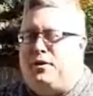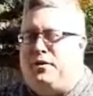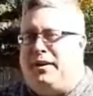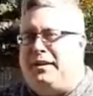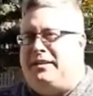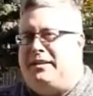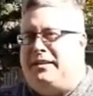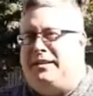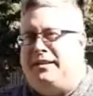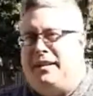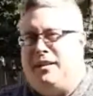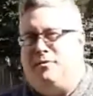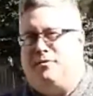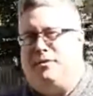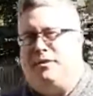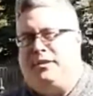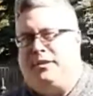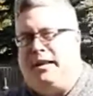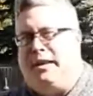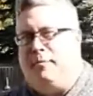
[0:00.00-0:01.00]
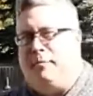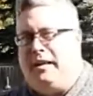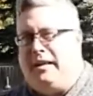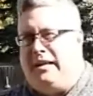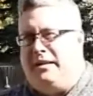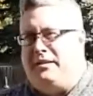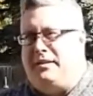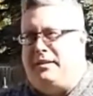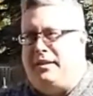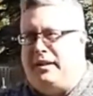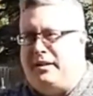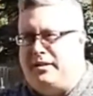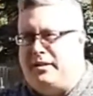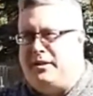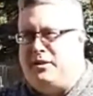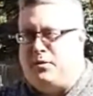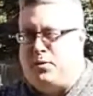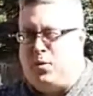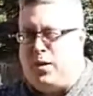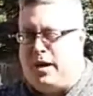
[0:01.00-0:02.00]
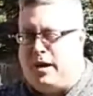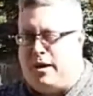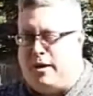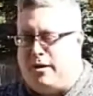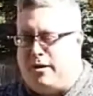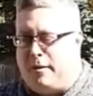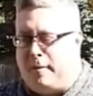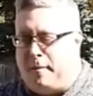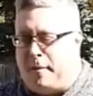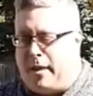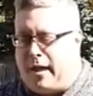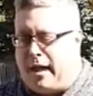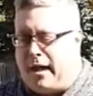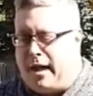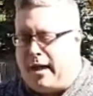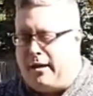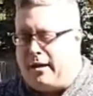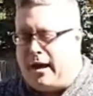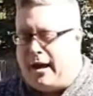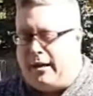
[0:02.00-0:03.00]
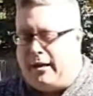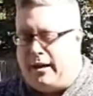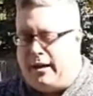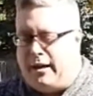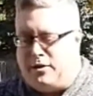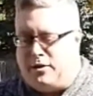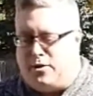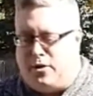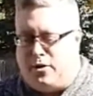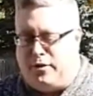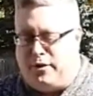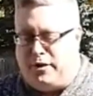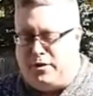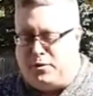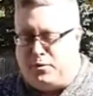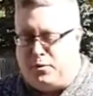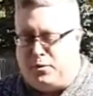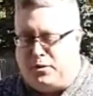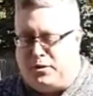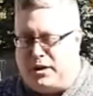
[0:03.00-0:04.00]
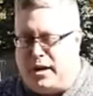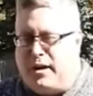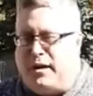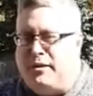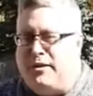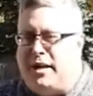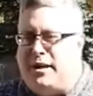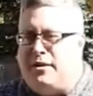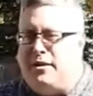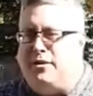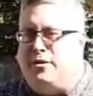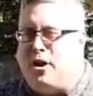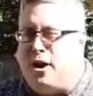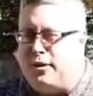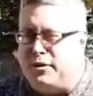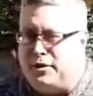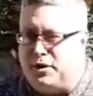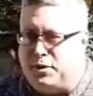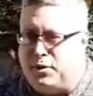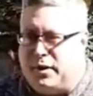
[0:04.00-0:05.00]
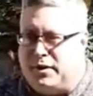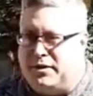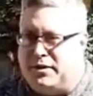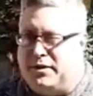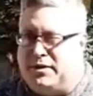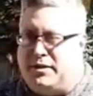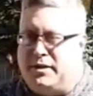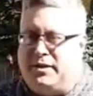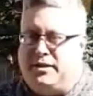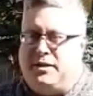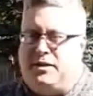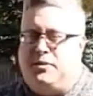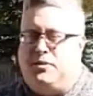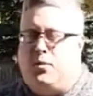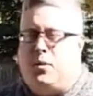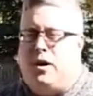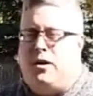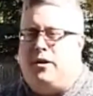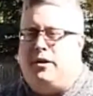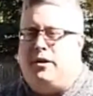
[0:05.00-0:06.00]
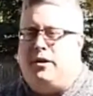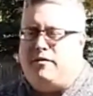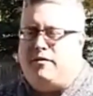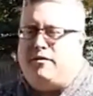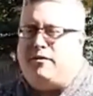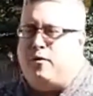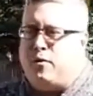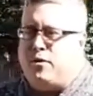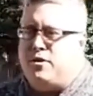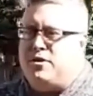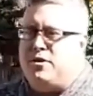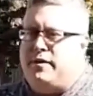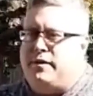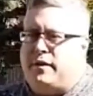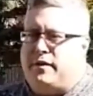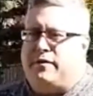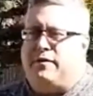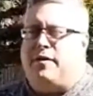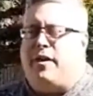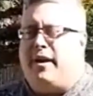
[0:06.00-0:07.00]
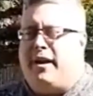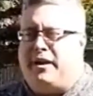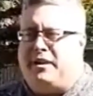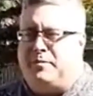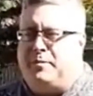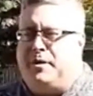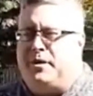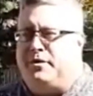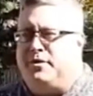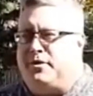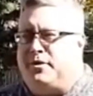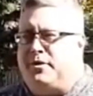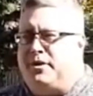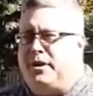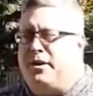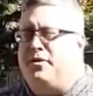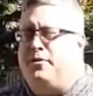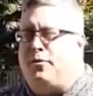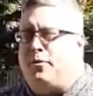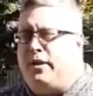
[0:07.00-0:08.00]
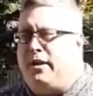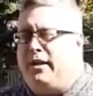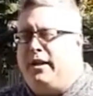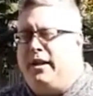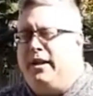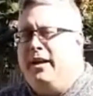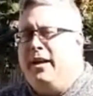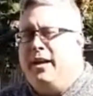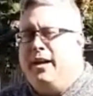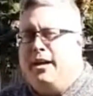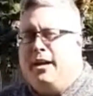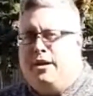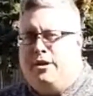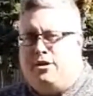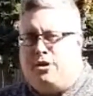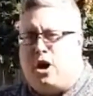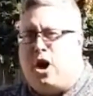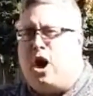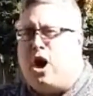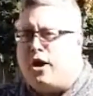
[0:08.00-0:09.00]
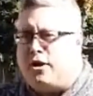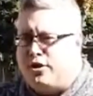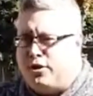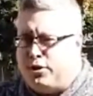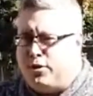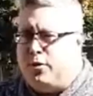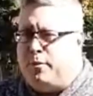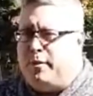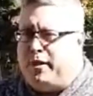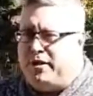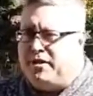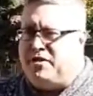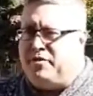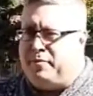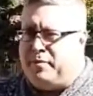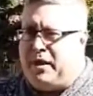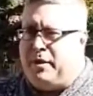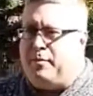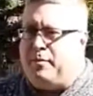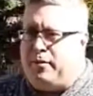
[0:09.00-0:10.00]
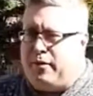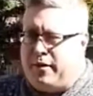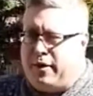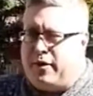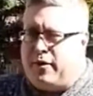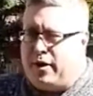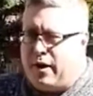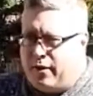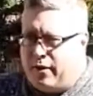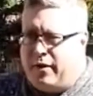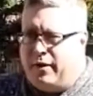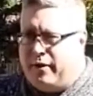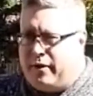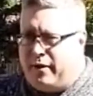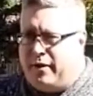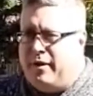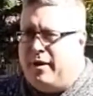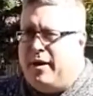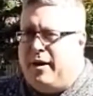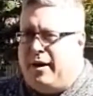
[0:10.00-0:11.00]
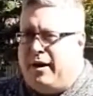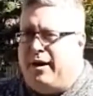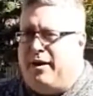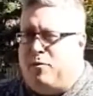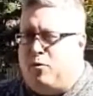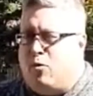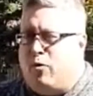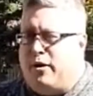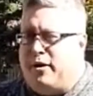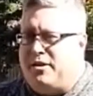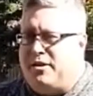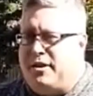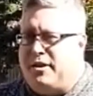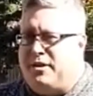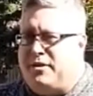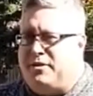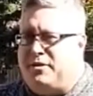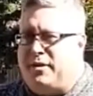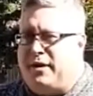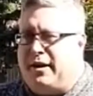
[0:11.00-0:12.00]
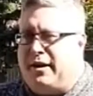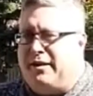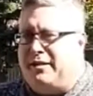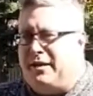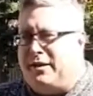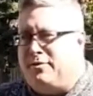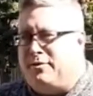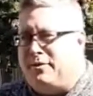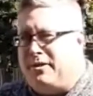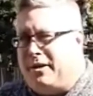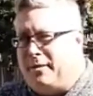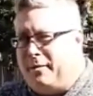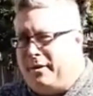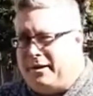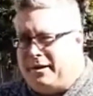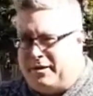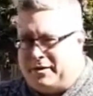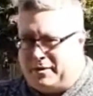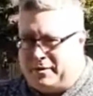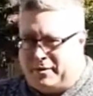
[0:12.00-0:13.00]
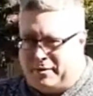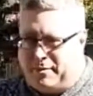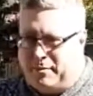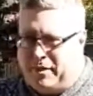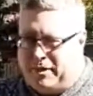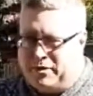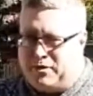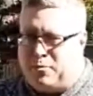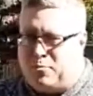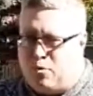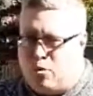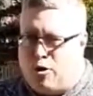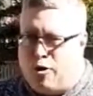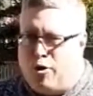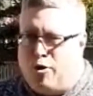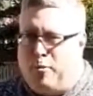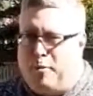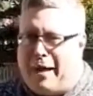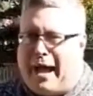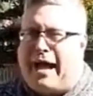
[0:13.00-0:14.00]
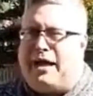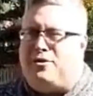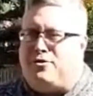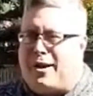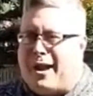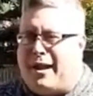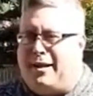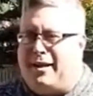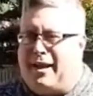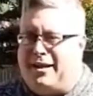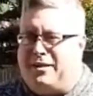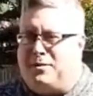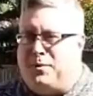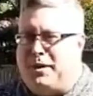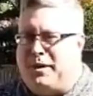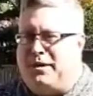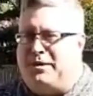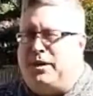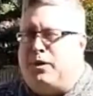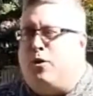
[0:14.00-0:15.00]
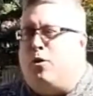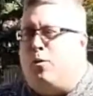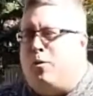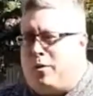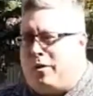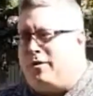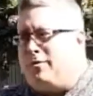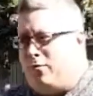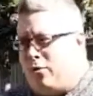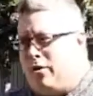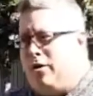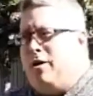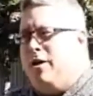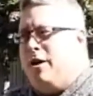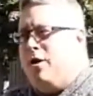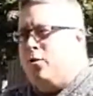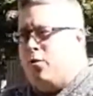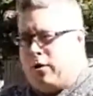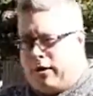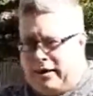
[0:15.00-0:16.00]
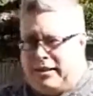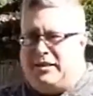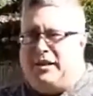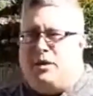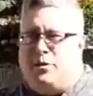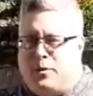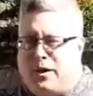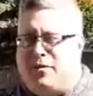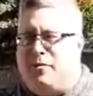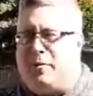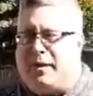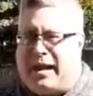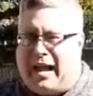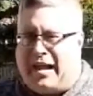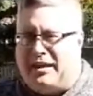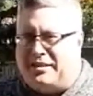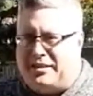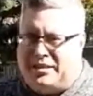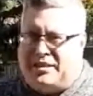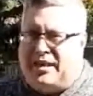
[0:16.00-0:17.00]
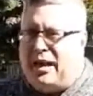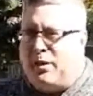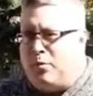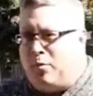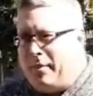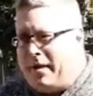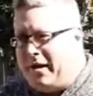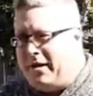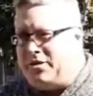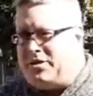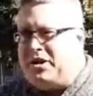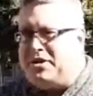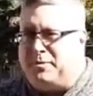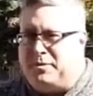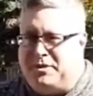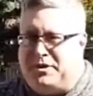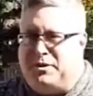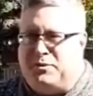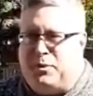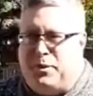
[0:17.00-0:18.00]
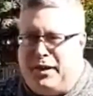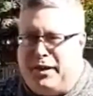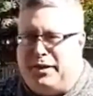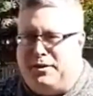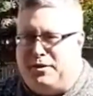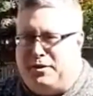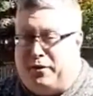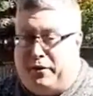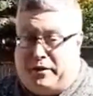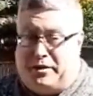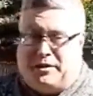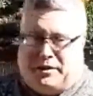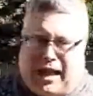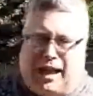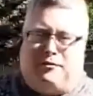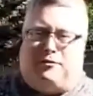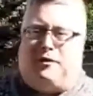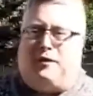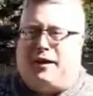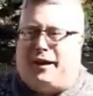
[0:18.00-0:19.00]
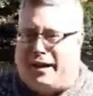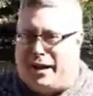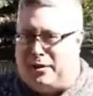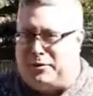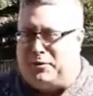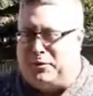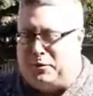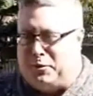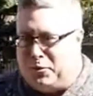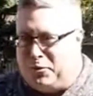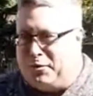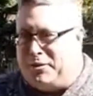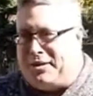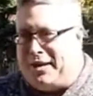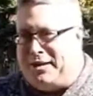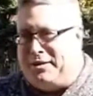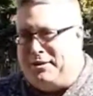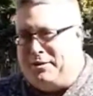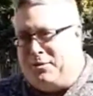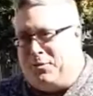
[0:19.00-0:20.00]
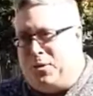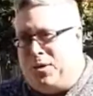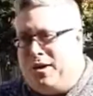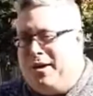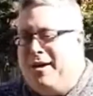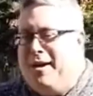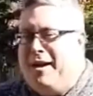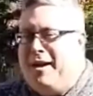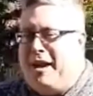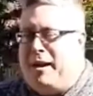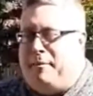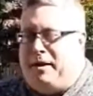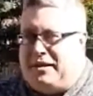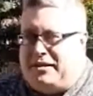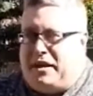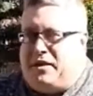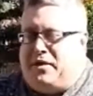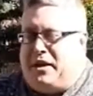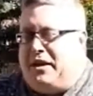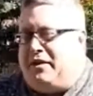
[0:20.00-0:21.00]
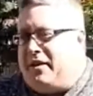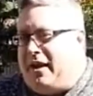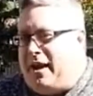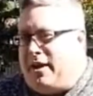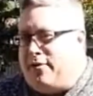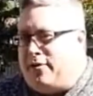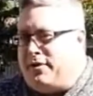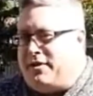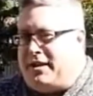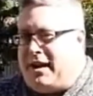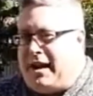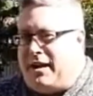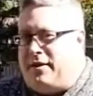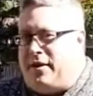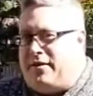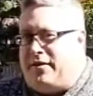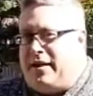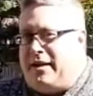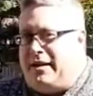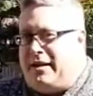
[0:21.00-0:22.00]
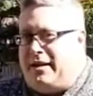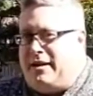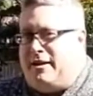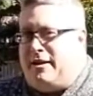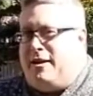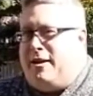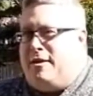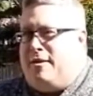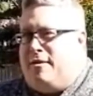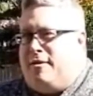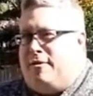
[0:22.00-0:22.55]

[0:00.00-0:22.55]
So this is interesting because this is where I like to call these rules unintended consequences. This is where it's unfortunate that the finance minister didn't really talk to a bunch of people that are out in the mortgage industry. And it's interesting because Minister Morneau backtracked last week and said, oh, we're listening to what everybody has to say and we'll make adjustments as we need to. This is after they announced what the rule changes were, because I think they understand that they didn't